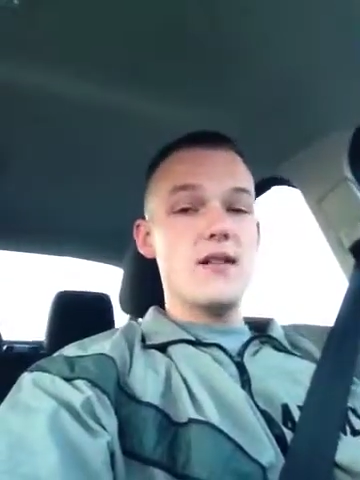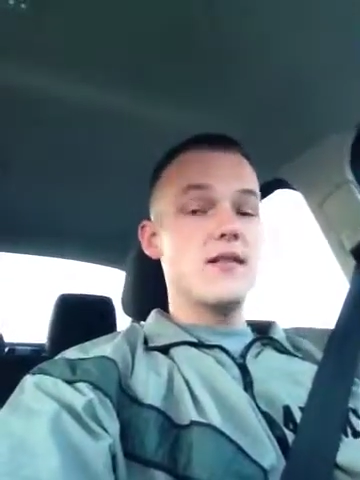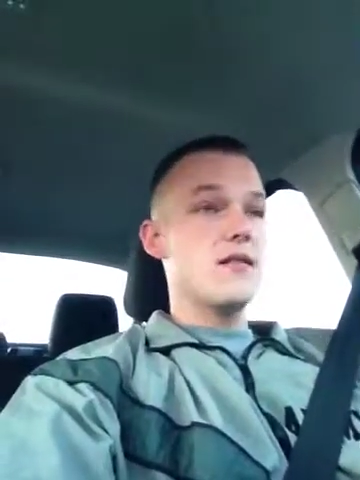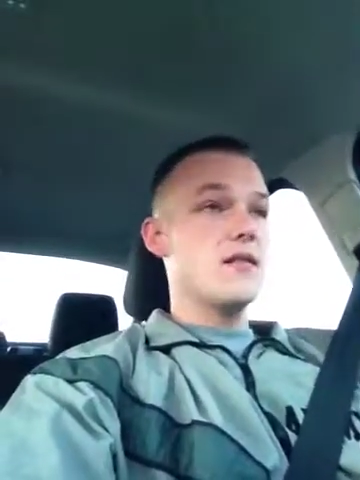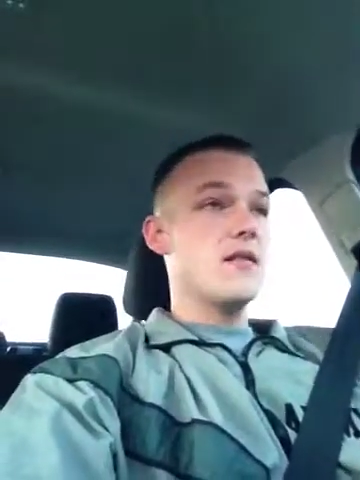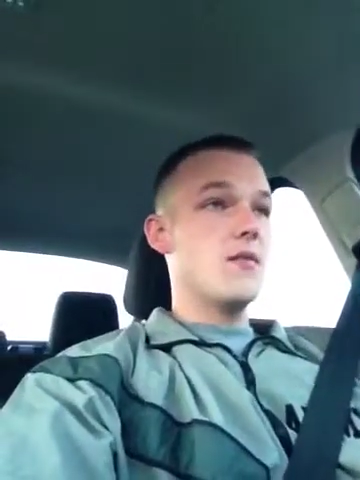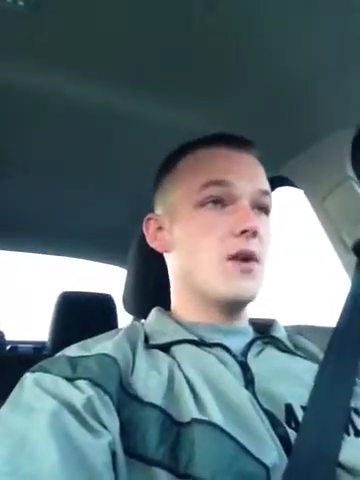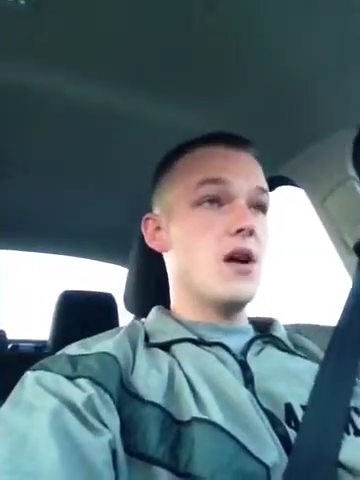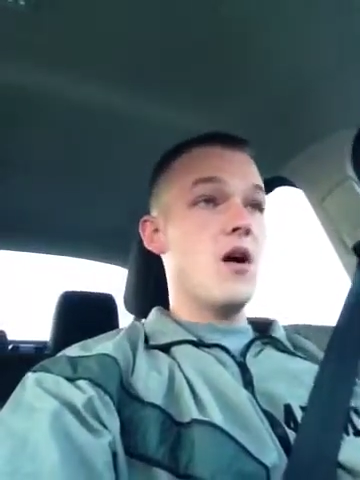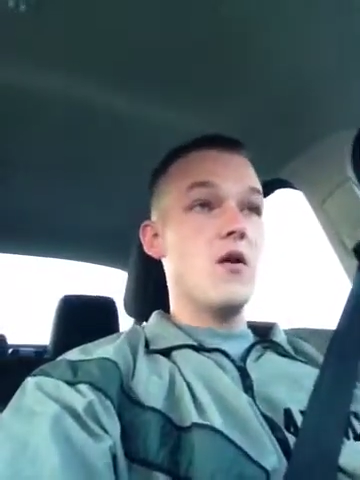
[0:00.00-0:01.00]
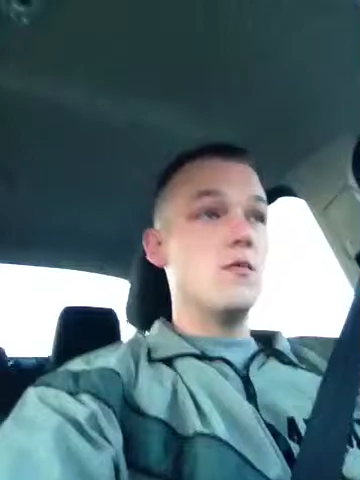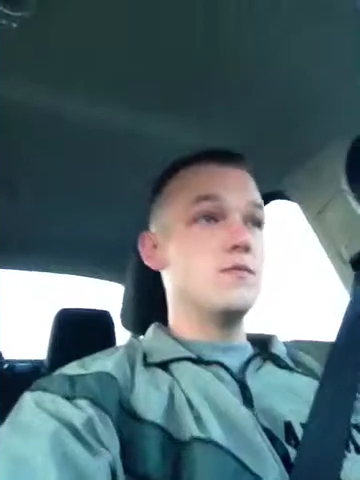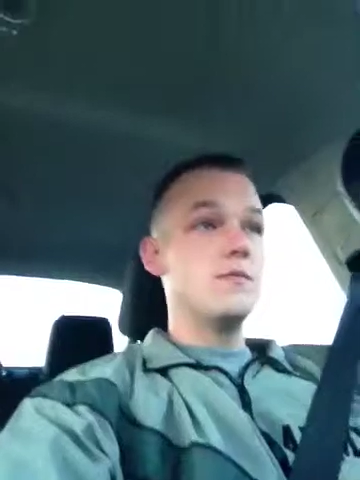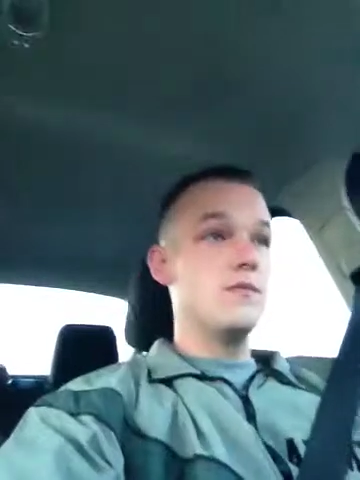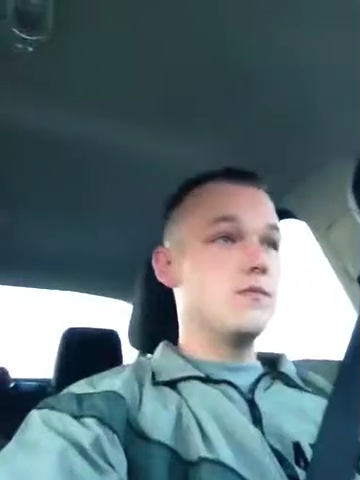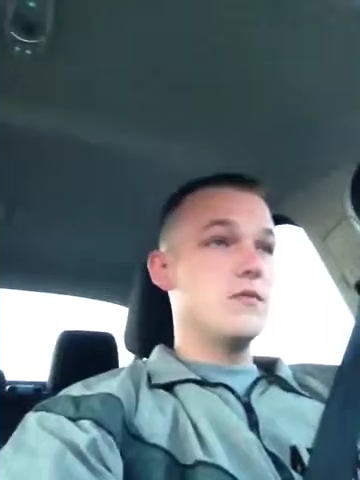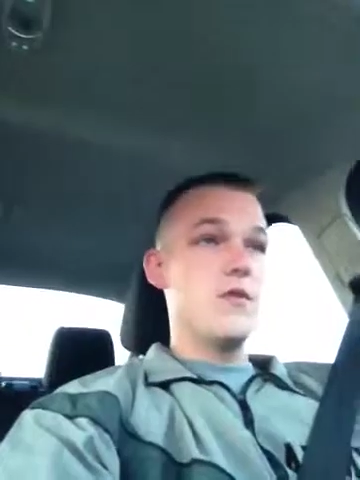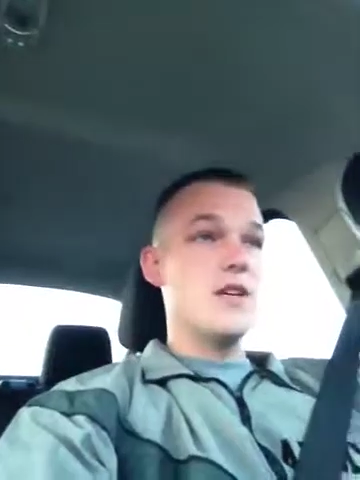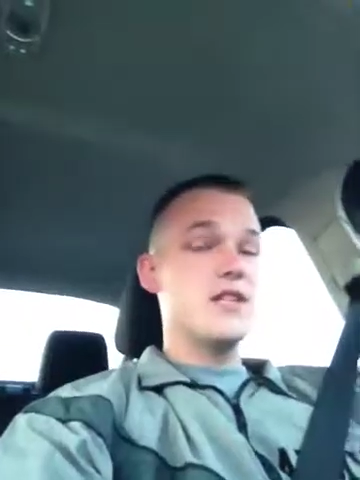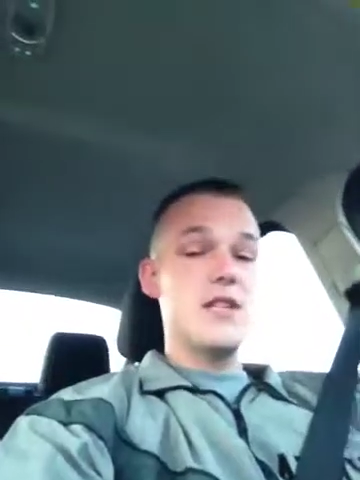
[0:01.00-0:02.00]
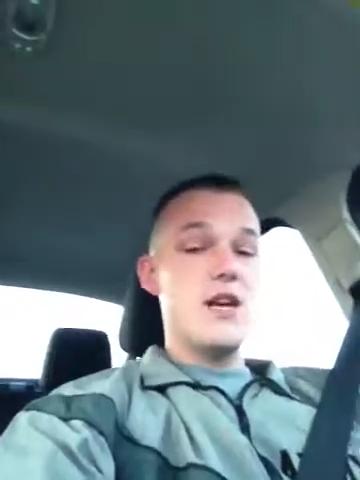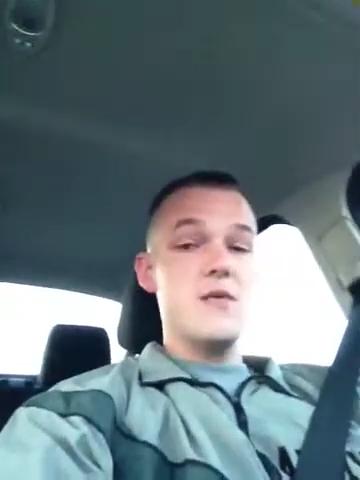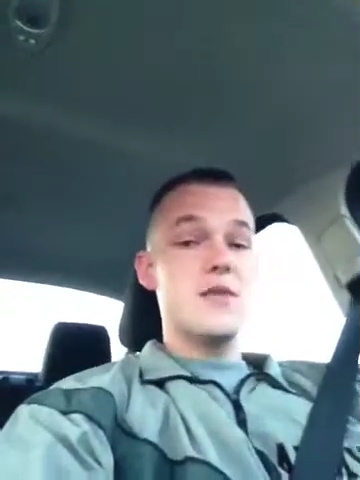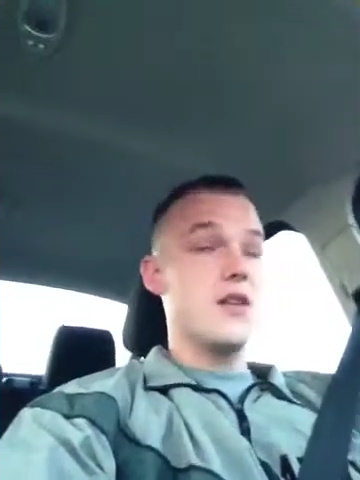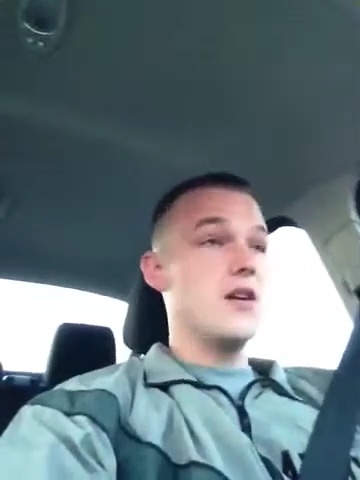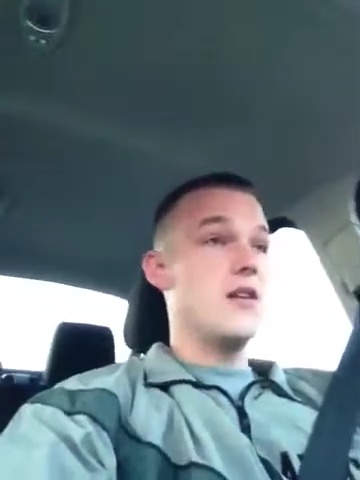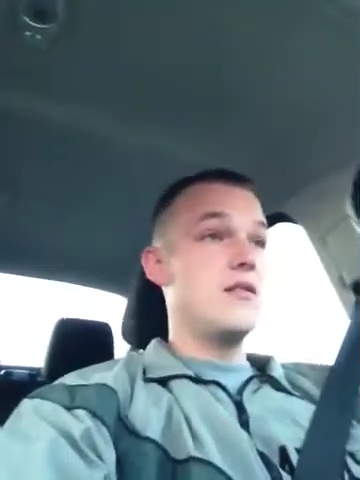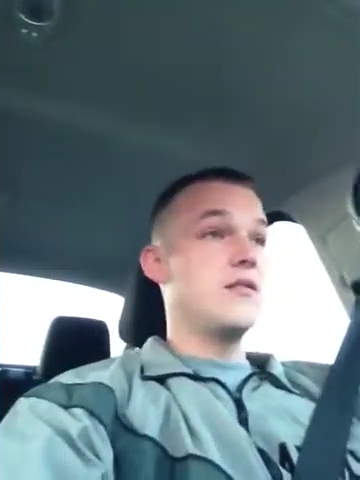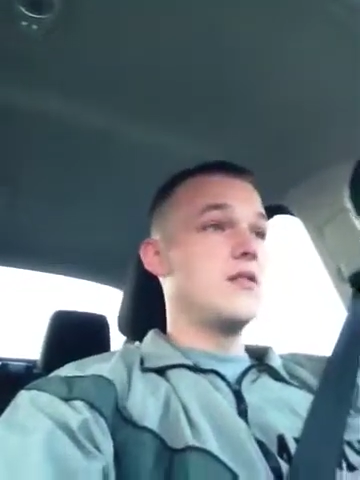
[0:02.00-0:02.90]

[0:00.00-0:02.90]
I went home. The rest of the day was good.